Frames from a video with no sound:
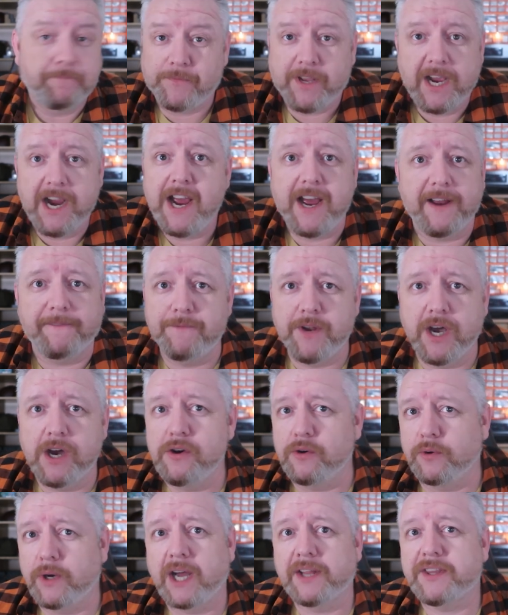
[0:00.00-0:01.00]
yeah
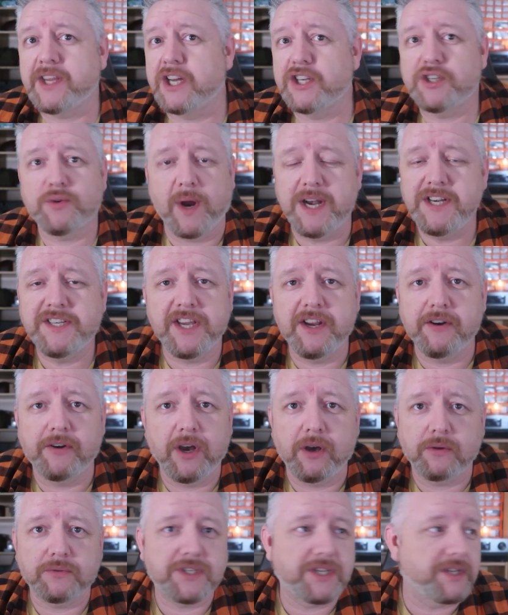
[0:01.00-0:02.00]
no uh, 20 year
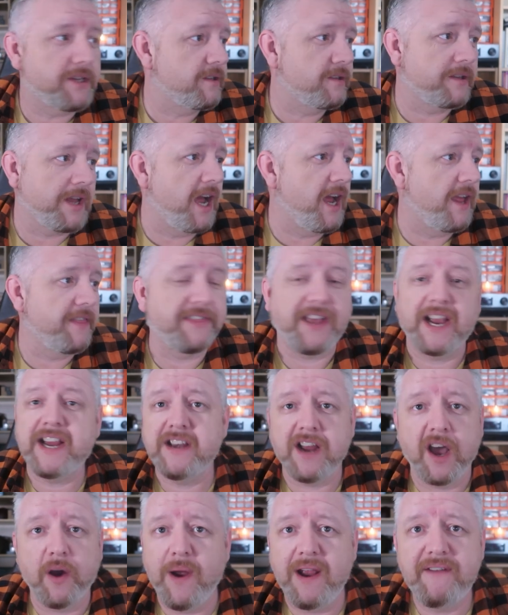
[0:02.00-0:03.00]
olds they
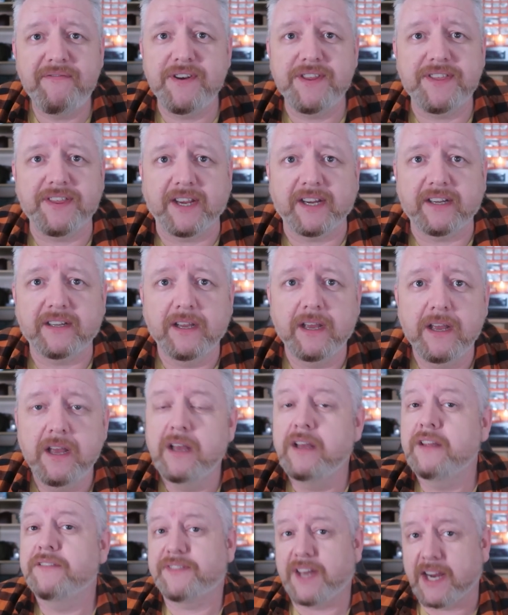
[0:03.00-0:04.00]
know everything
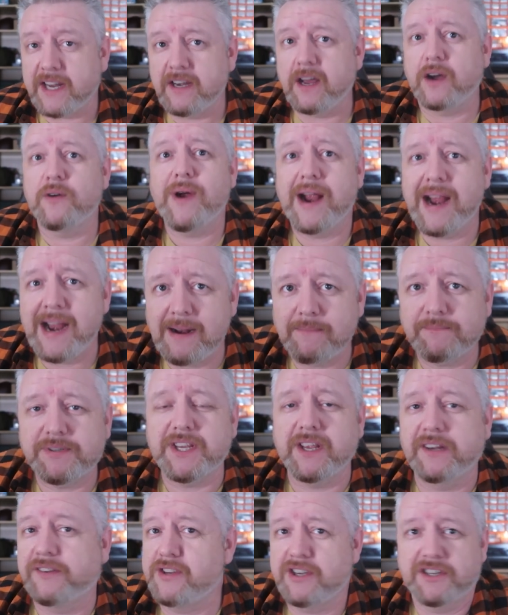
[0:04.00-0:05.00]
they know
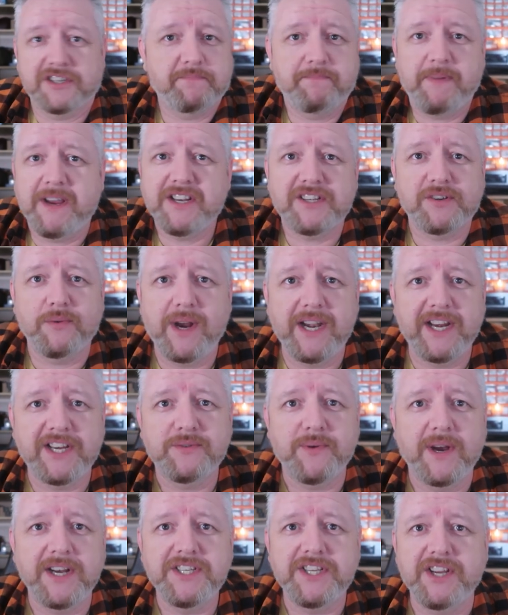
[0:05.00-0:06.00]
absolute. To speak to any
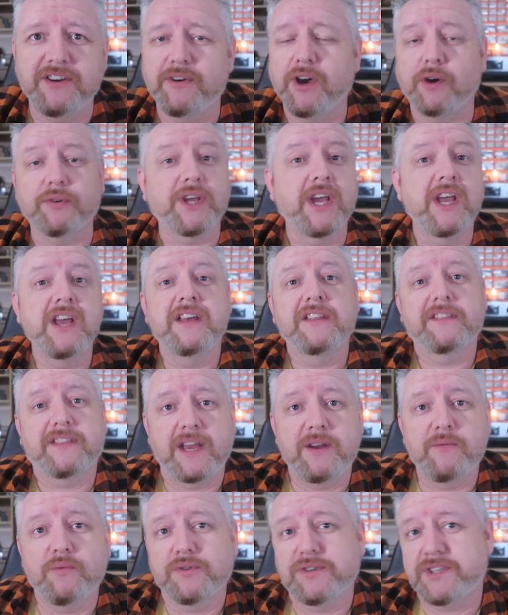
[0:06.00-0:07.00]
20 year old,
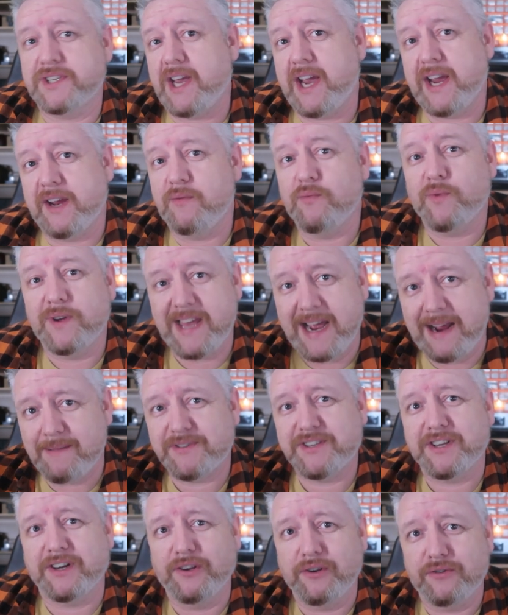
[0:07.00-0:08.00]
they will say with
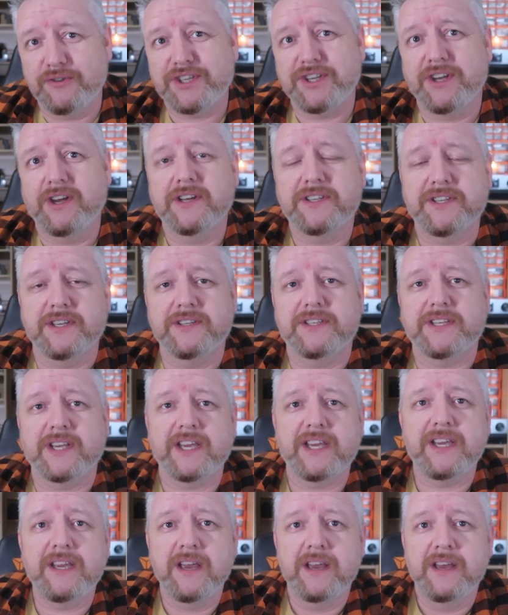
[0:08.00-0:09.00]
absolute
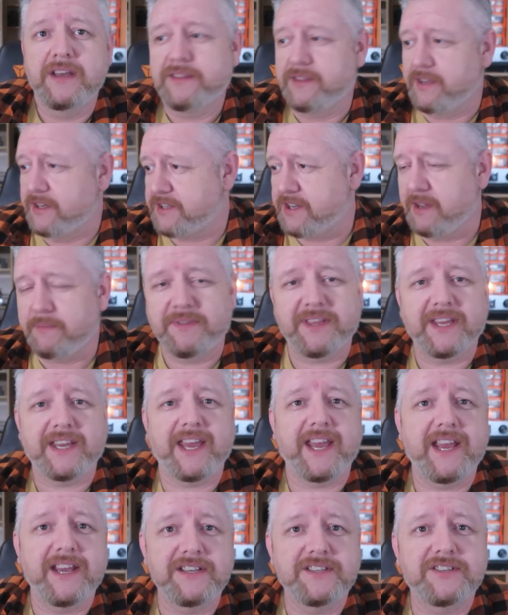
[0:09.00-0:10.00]
certainty that something
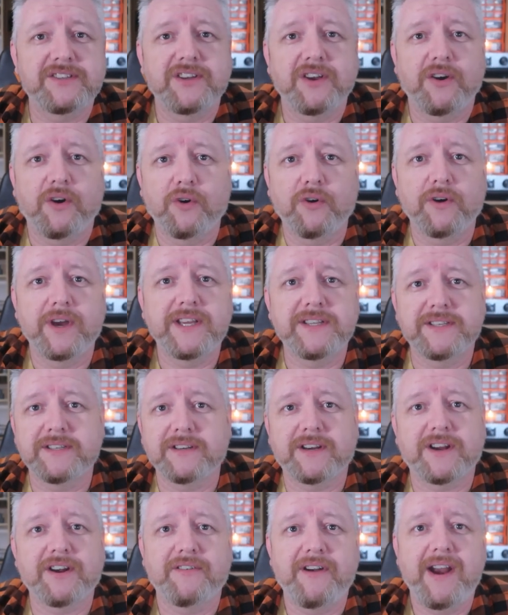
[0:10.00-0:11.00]
is or
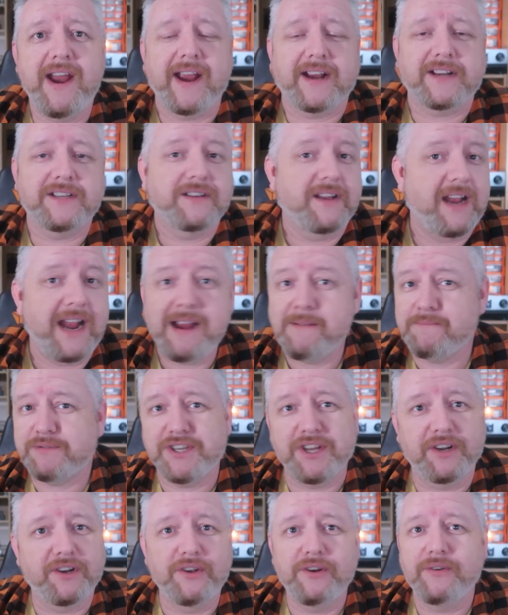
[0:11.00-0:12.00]
isn't correct.
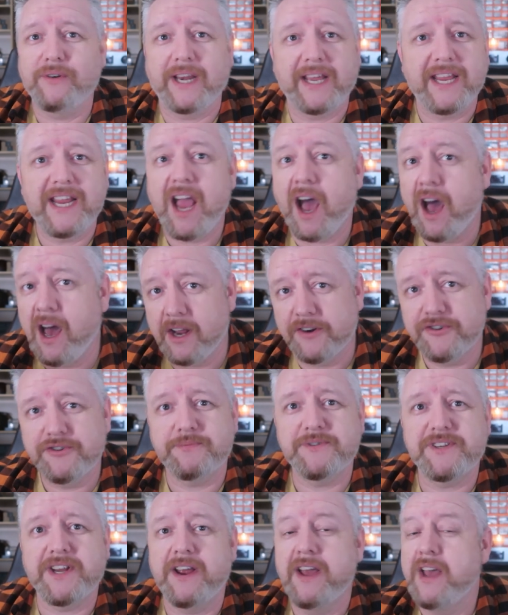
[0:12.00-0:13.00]
Absolutely,
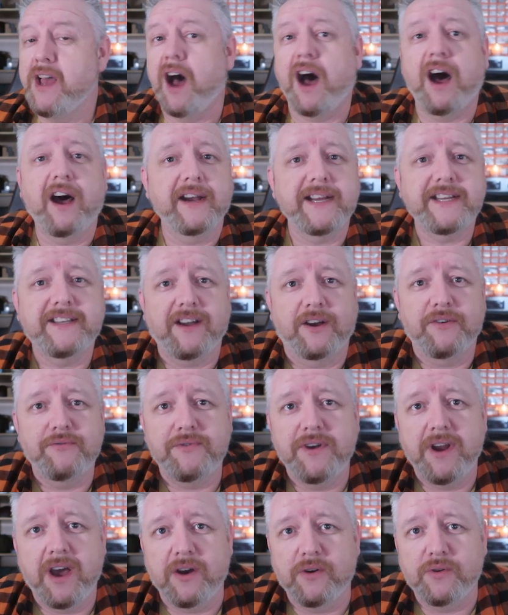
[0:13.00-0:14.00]
100%. I
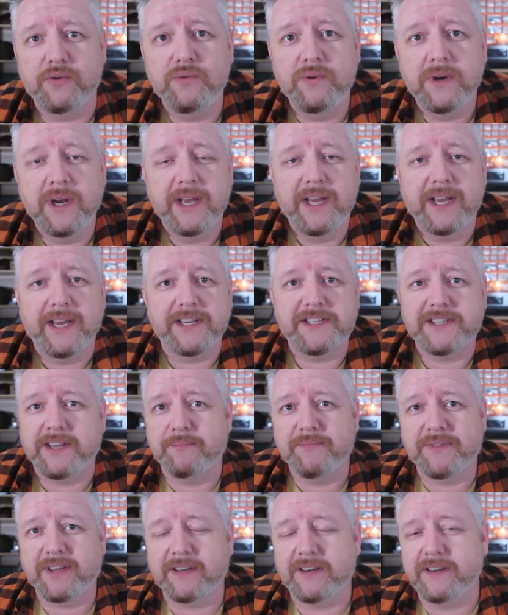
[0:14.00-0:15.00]
don't know is
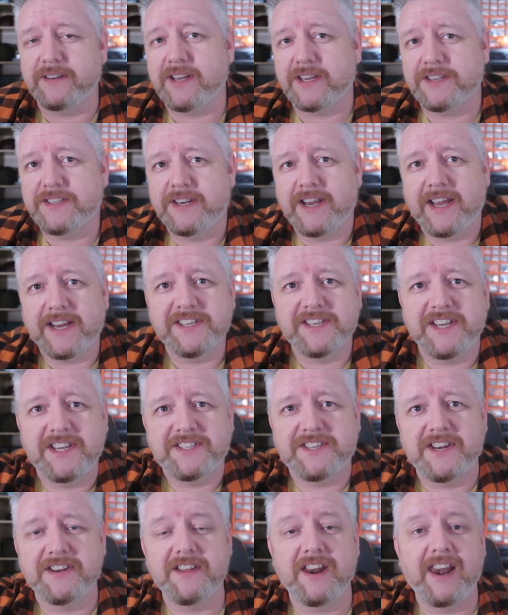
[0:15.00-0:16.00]
something that doesn't
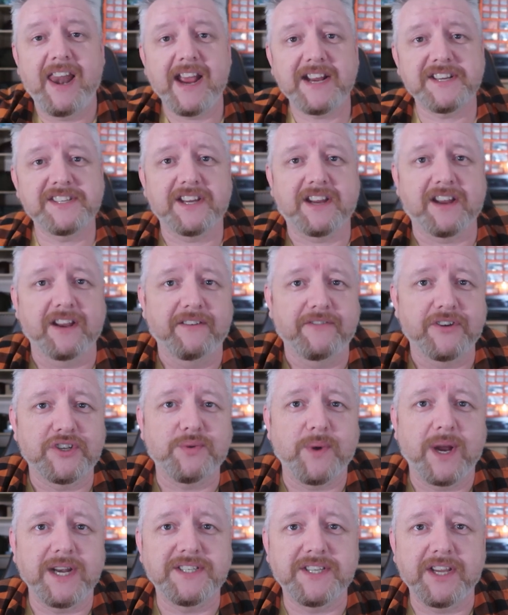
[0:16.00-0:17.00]
exist in the lexicon of a
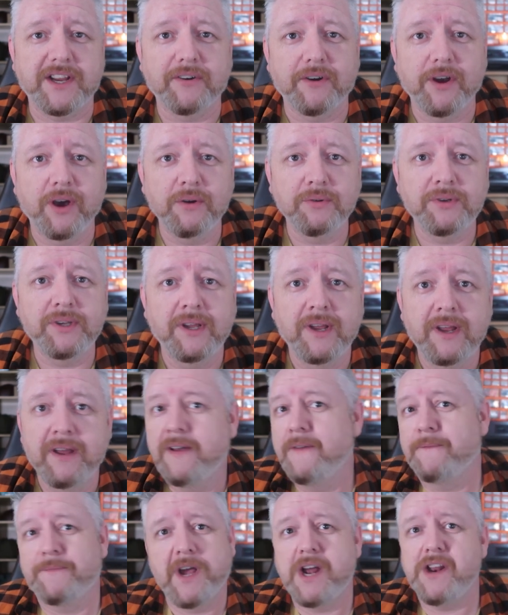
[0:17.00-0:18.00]
20 year old.
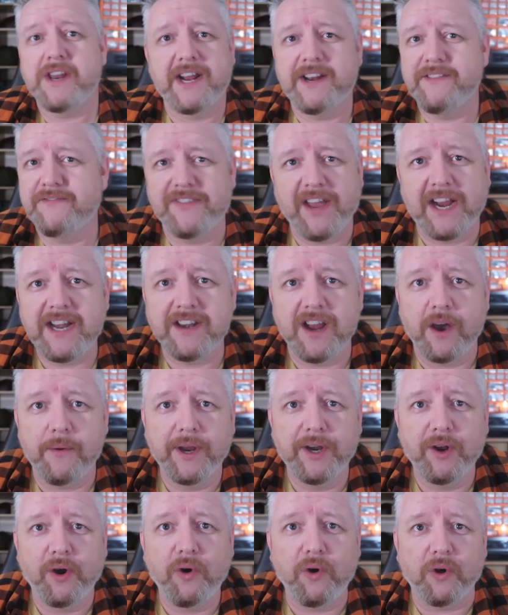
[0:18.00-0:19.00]
No, they, they
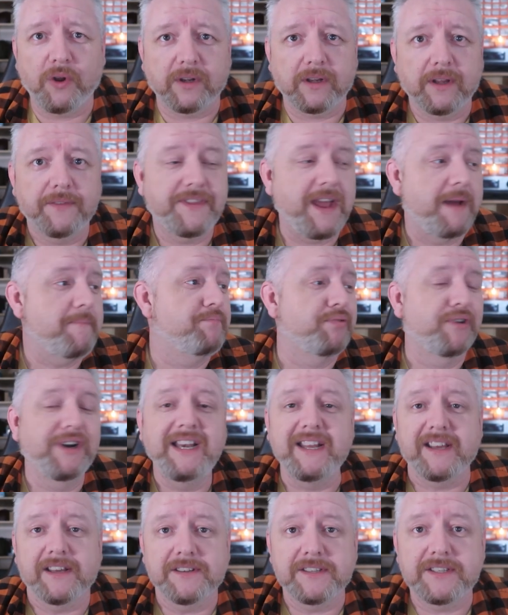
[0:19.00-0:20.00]
know it all. They're
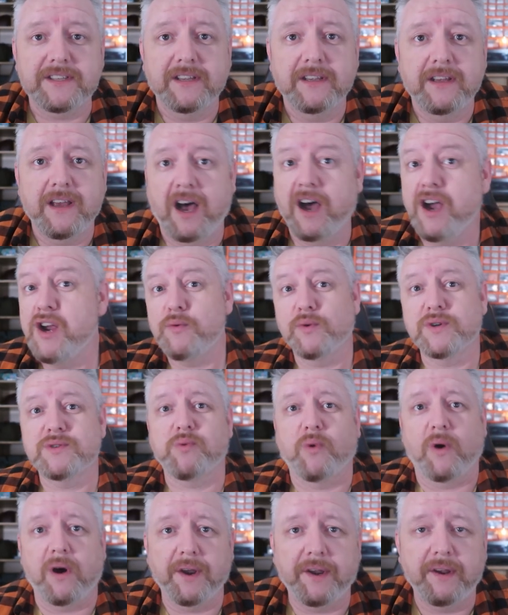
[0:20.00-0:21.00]
brilliant. I was
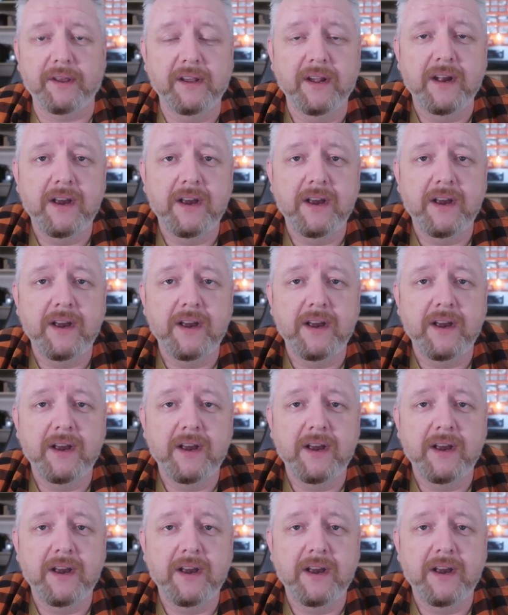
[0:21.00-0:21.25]
one.